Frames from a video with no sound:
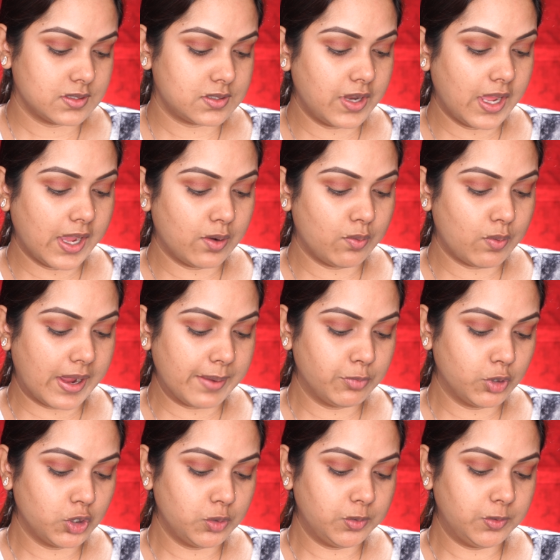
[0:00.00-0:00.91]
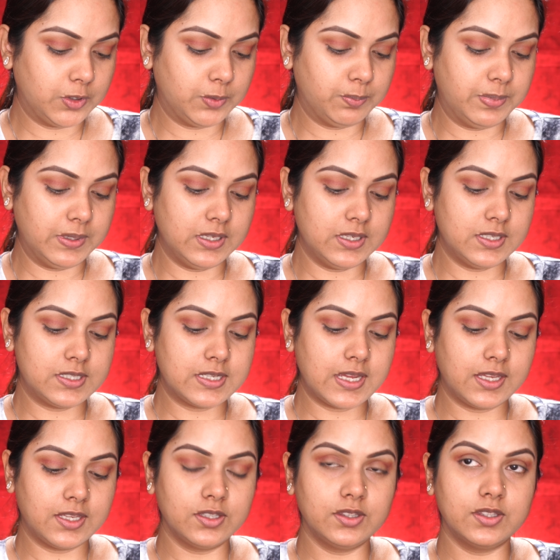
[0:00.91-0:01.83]
Now I'm going to be
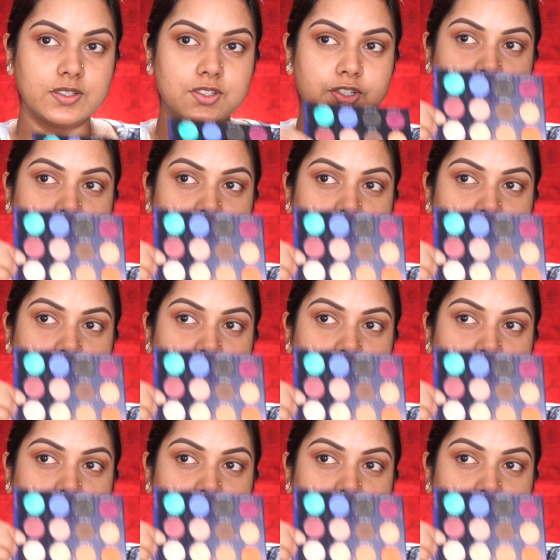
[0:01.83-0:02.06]
taking this